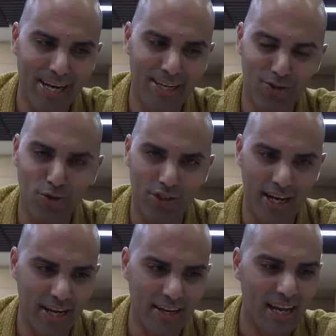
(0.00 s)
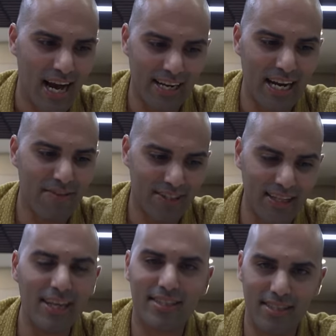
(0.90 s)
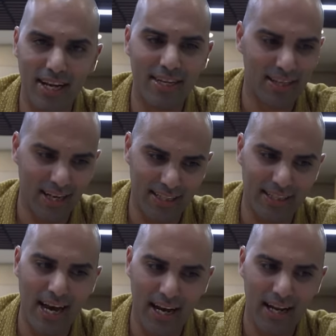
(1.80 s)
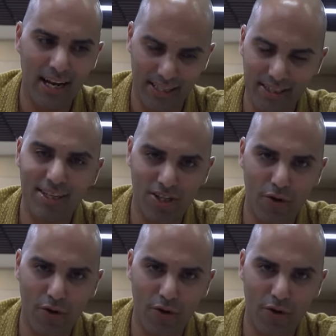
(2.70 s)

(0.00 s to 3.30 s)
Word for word: I need to say, I never tasted anything like that, like this